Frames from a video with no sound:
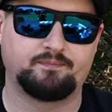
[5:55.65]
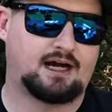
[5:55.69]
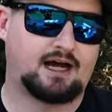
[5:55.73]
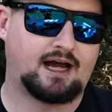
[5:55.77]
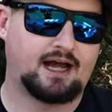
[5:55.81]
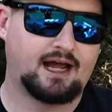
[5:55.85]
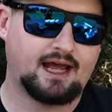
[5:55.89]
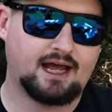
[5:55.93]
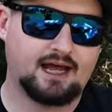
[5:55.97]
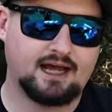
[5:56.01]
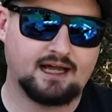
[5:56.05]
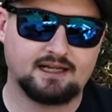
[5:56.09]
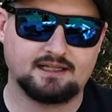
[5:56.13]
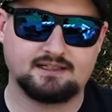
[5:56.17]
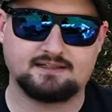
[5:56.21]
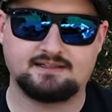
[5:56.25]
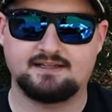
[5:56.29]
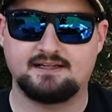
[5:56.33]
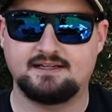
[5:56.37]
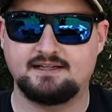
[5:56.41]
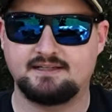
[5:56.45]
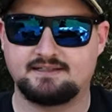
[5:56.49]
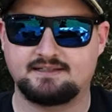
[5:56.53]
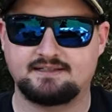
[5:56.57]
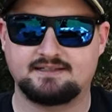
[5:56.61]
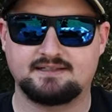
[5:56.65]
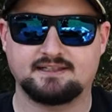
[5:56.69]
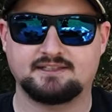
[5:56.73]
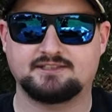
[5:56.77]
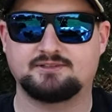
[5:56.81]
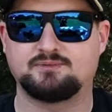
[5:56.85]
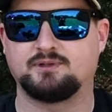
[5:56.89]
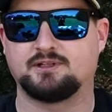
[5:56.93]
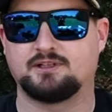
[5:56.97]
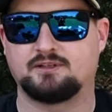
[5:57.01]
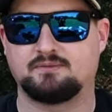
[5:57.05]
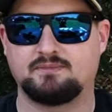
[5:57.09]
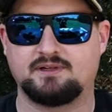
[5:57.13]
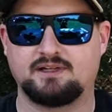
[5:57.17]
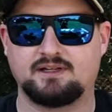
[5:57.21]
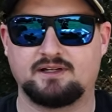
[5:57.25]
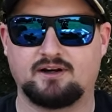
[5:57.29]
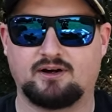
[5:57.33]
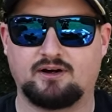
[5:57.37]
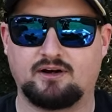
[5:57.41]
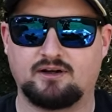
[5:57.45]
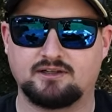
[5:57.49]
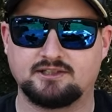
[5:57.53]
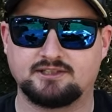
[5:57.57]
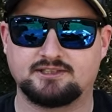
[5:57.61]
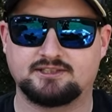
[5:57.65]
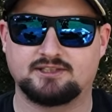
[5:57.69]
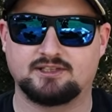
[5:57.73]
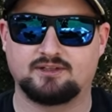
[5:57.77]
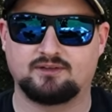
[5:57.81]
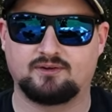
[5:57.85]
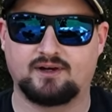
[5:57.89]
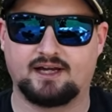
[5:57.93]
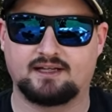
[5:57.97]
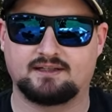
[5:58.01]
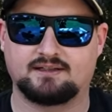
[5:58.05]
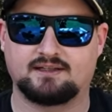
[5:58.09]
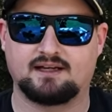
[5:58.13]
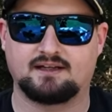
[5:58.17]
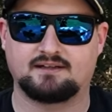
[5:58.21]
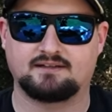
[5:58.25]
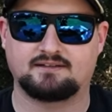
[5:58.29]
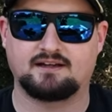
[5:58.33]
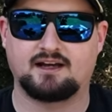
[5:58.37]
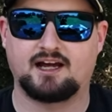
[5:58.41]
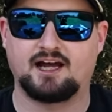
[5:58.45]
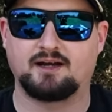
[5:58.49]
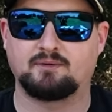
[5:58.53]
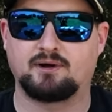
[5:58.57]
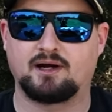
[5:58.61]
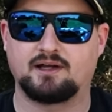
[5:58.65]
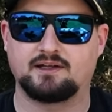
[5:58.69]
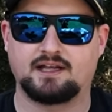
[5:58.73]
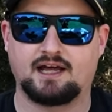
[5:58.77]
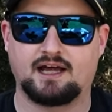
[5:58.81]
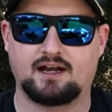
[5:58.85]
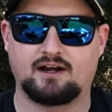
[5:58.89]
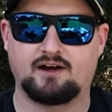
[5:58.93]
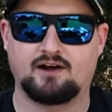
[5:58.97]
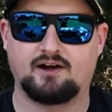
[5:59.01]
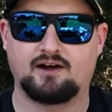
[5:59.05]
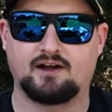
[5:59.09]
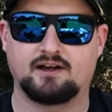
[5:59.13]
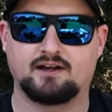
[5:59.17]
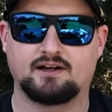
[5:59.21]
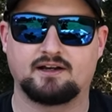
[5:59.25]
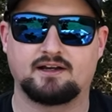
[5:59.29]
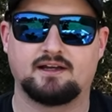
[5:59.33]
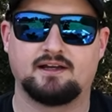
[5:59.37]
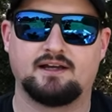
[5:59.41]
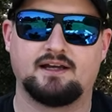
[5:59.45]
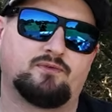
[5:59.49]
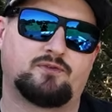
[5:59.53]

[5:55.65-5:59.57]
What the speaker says: I had a T6 with me also at that time on that hunt.